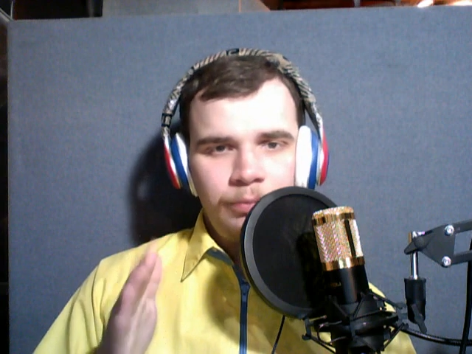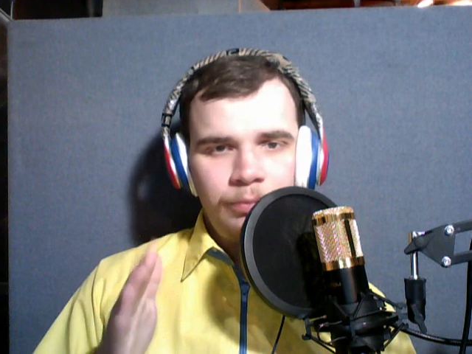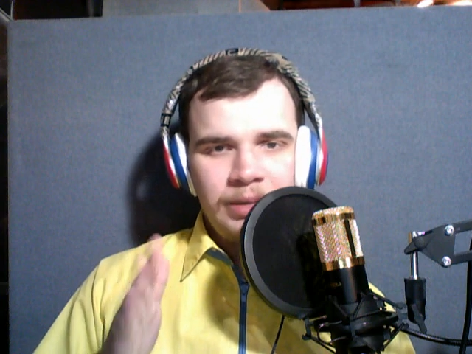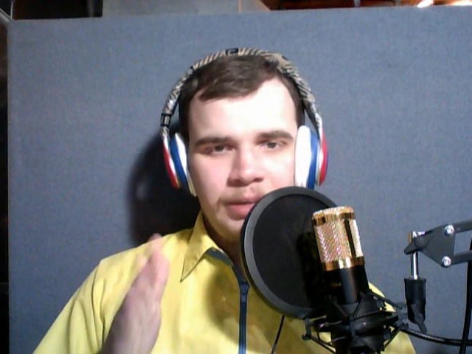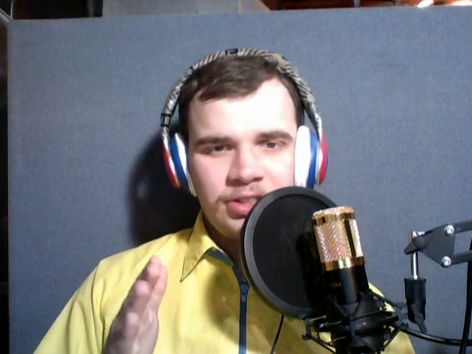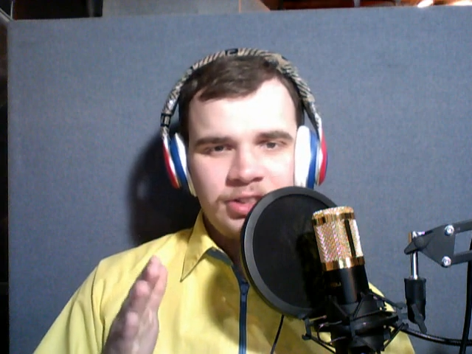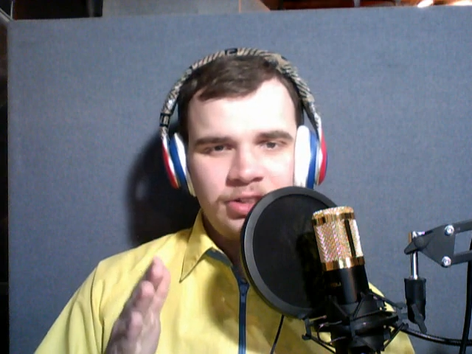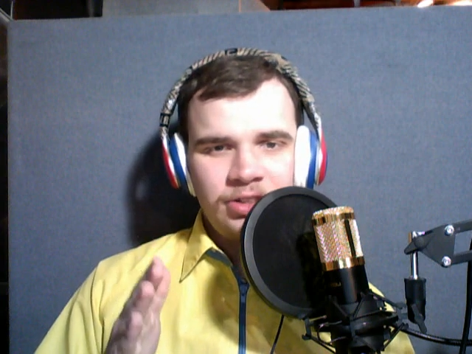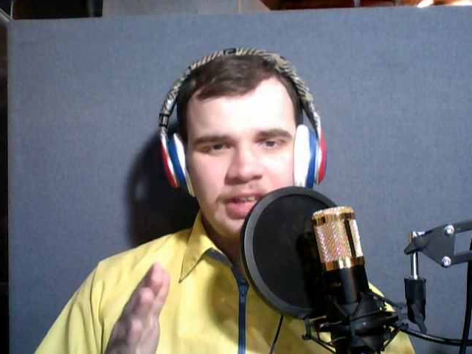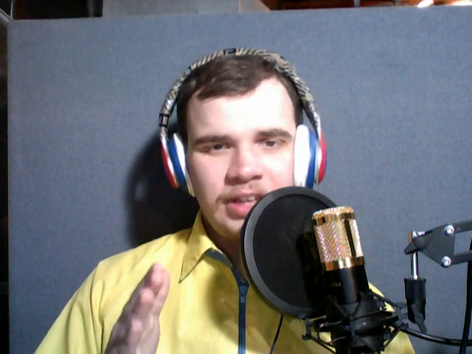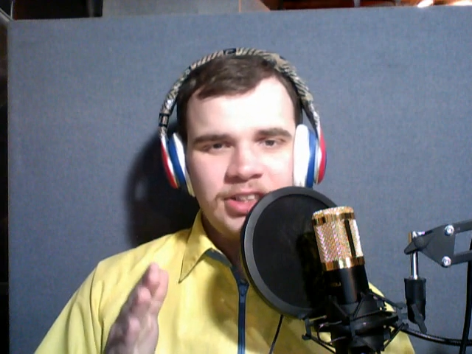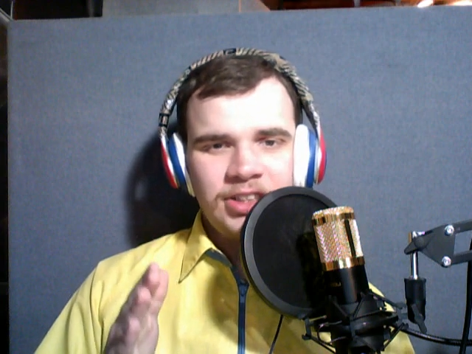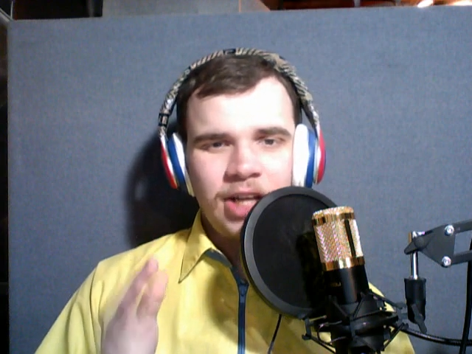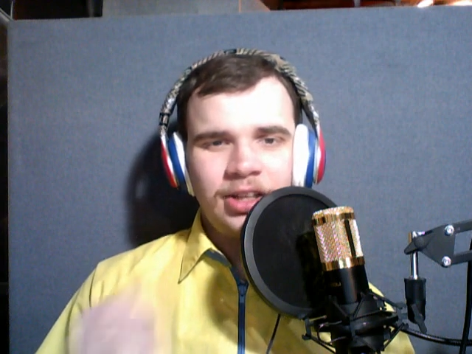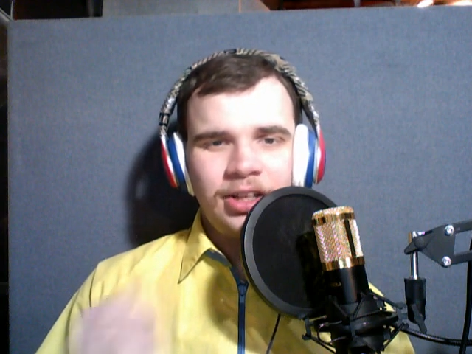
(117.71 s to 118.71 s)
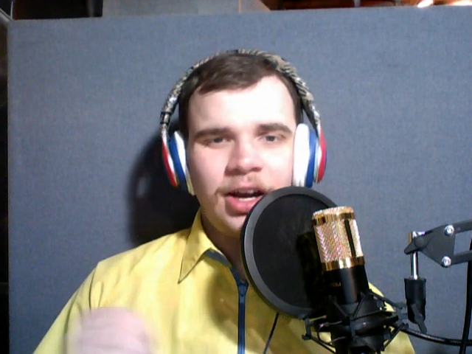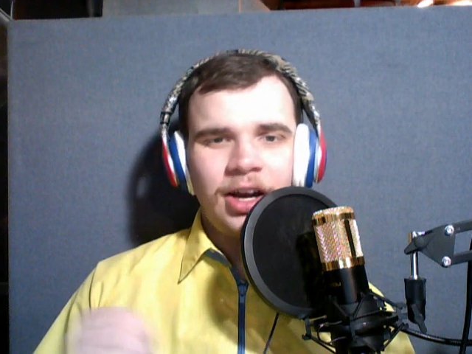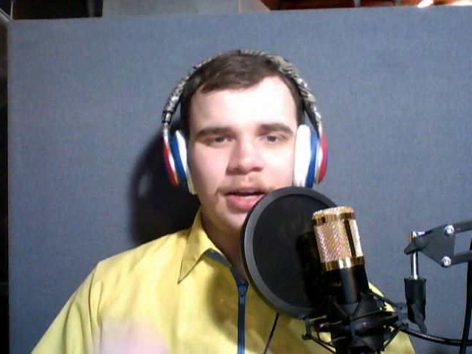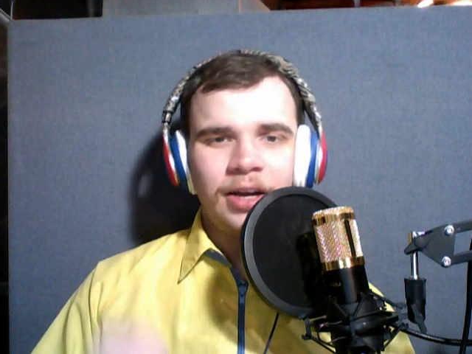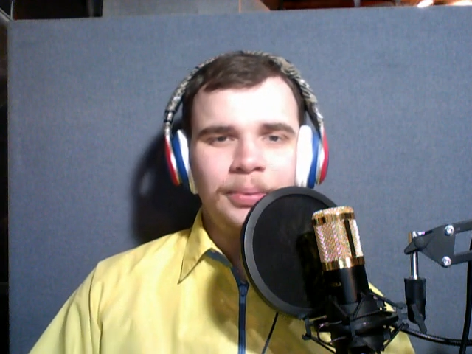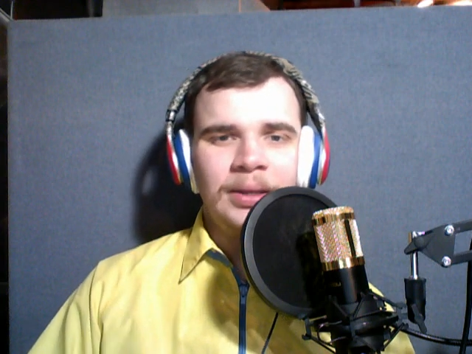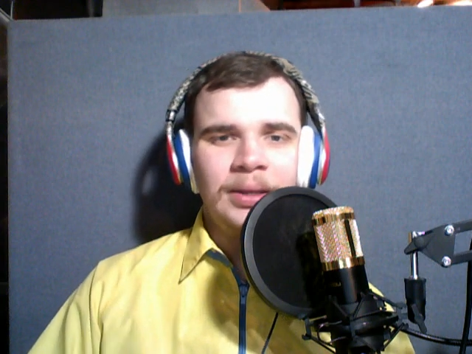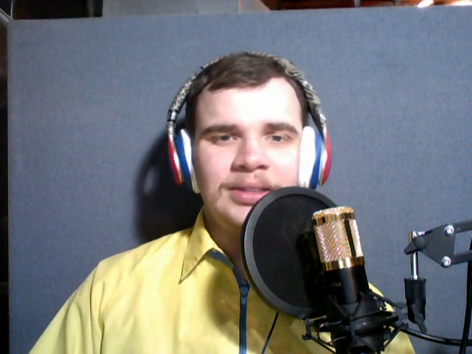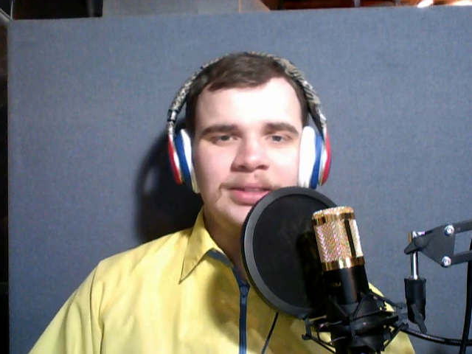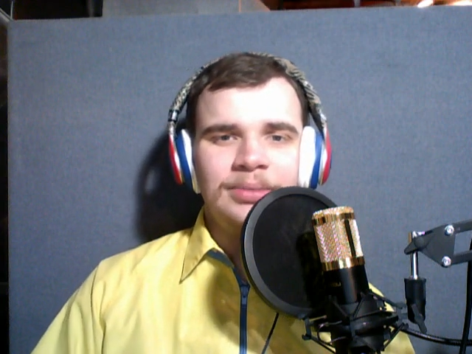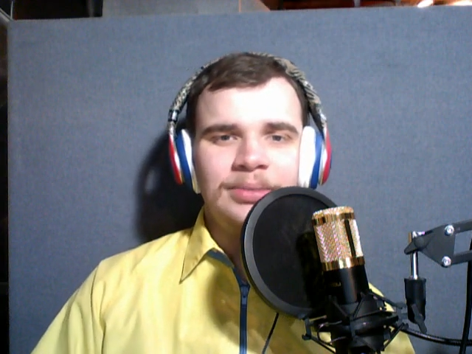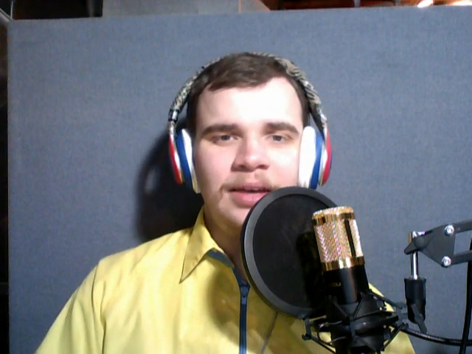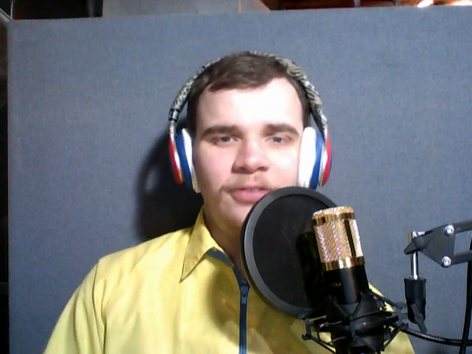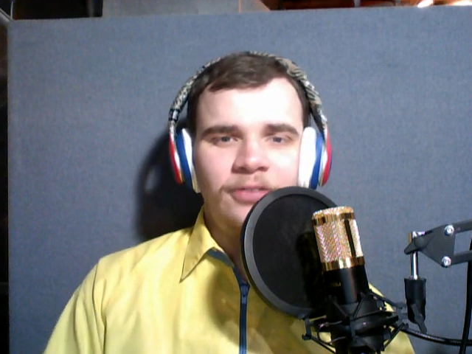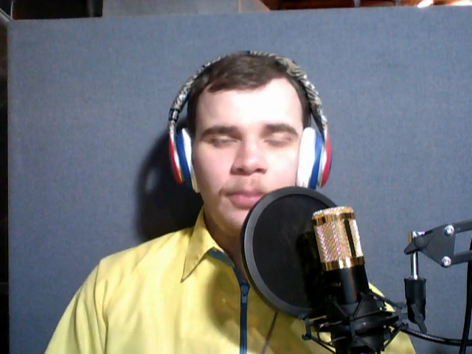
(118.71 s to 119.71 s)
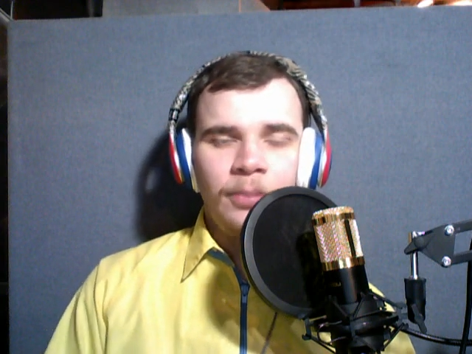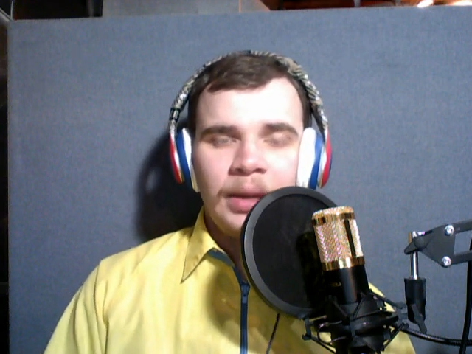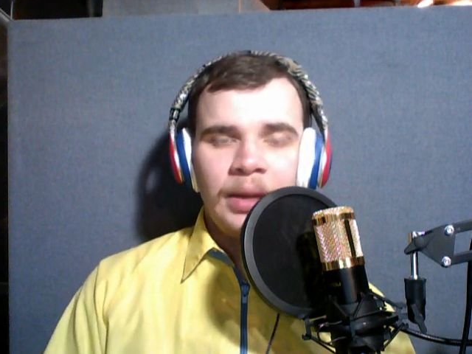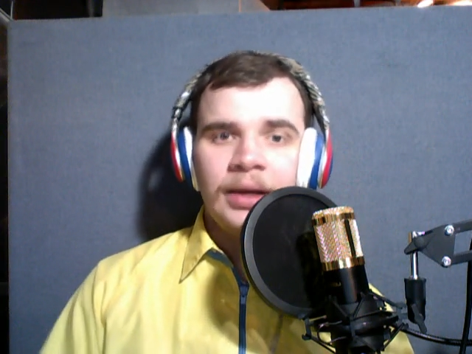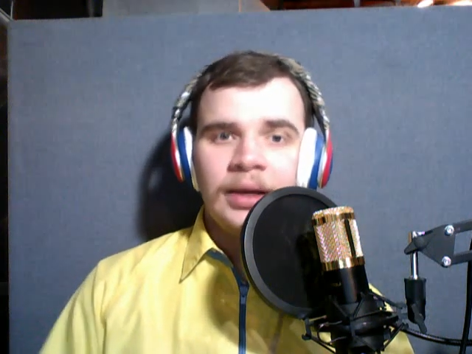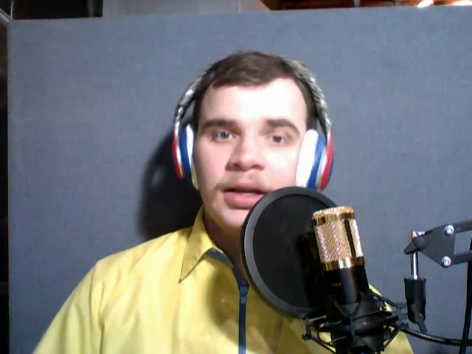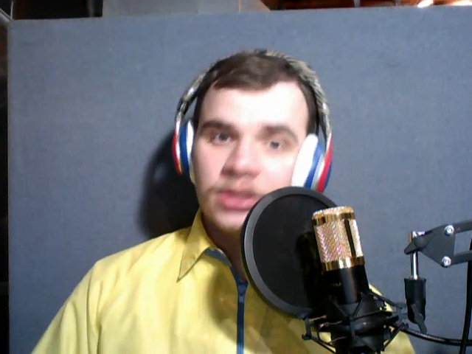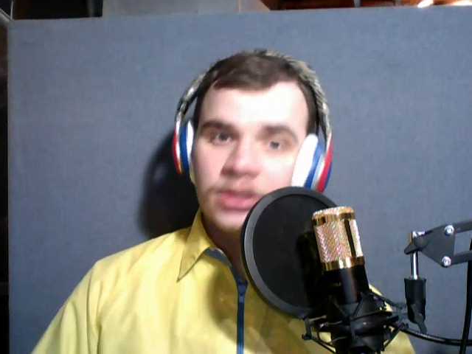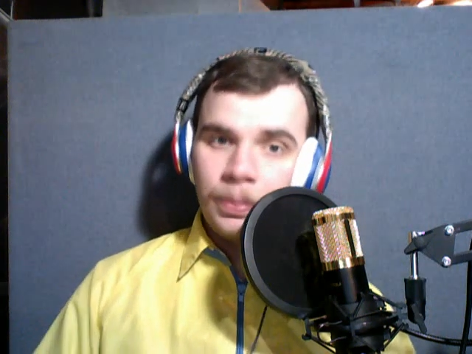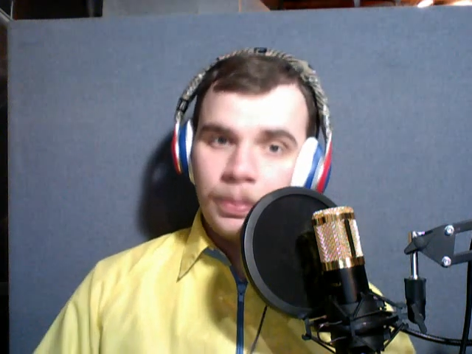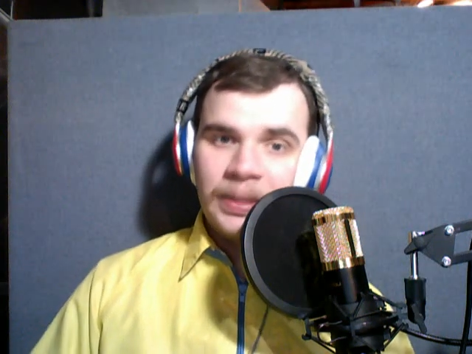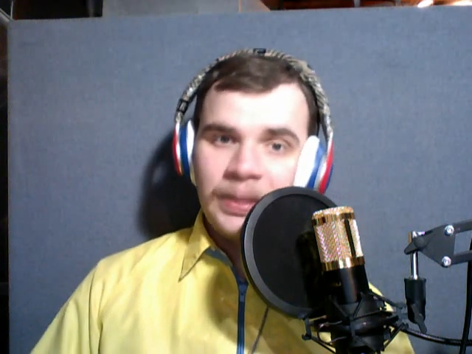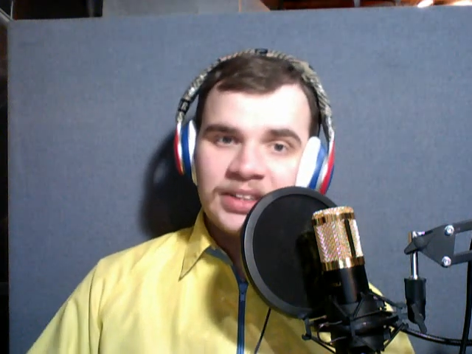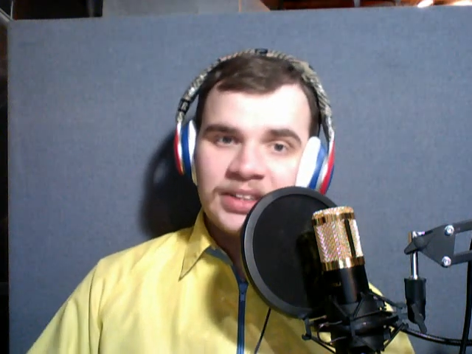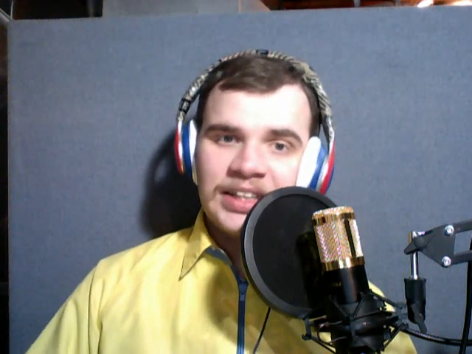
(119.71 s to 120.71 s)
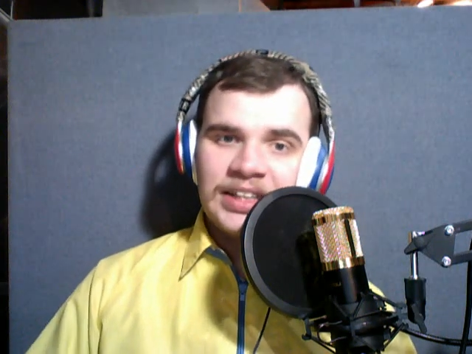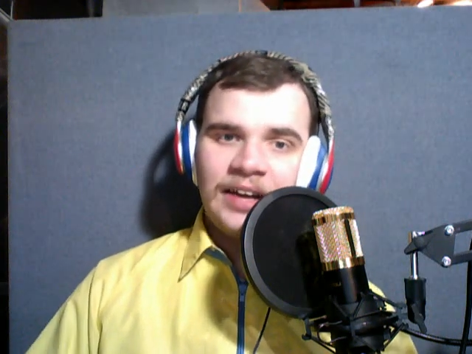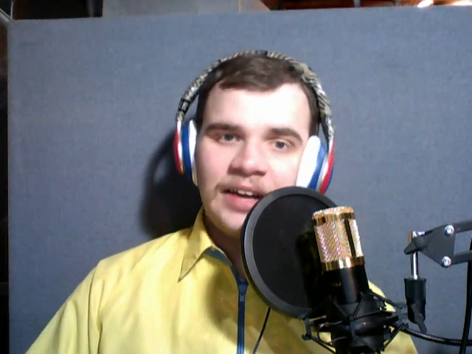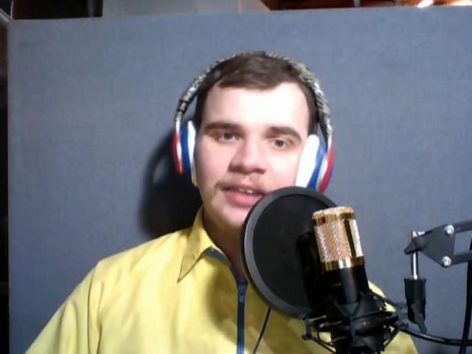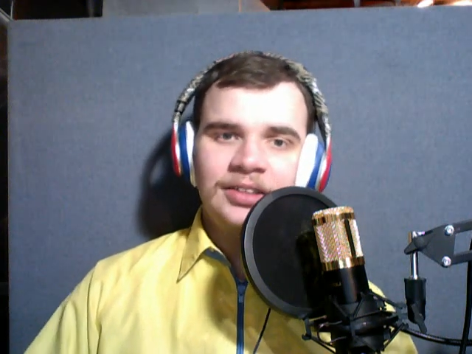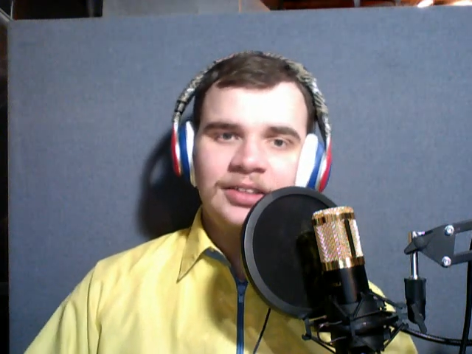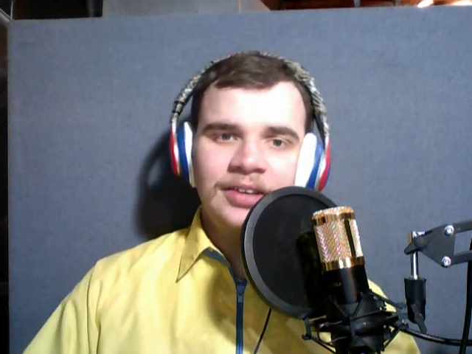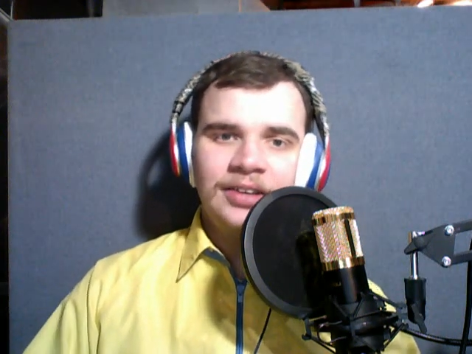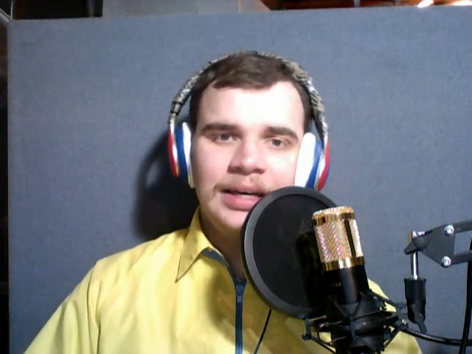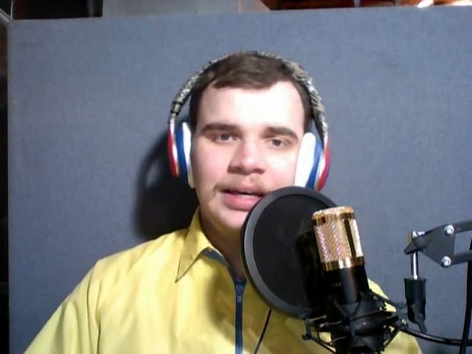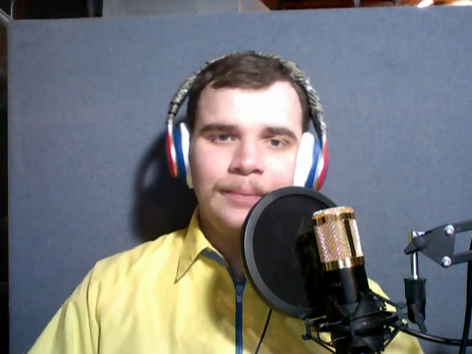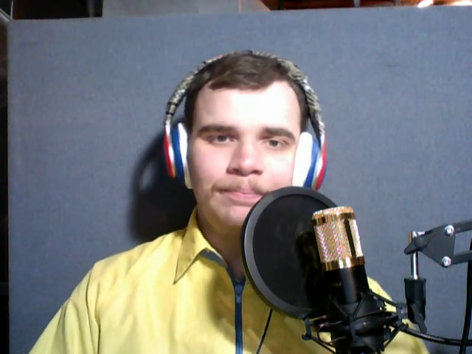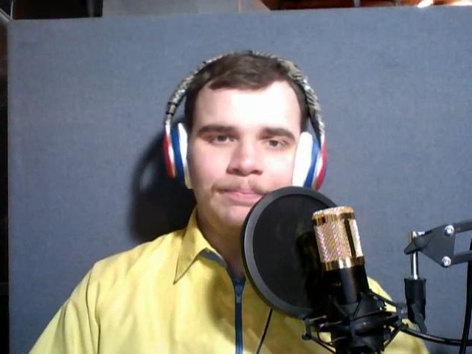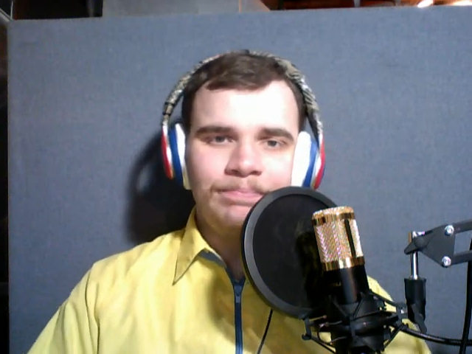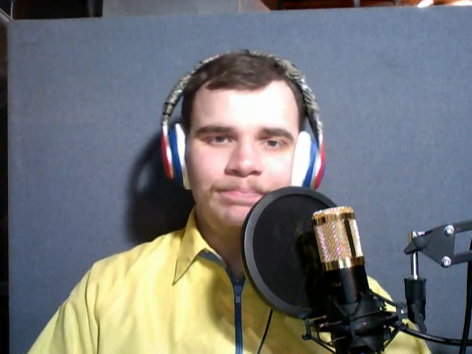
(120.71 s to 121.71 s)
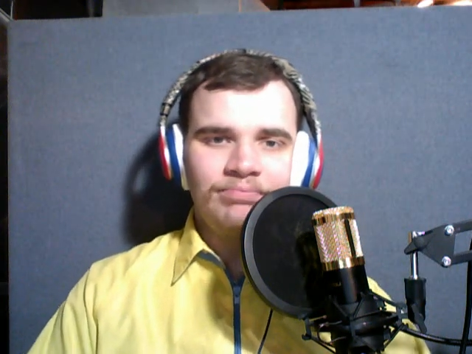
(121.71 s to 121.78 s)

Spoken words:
picture that John Darkblaze made for me. So big shout out to him.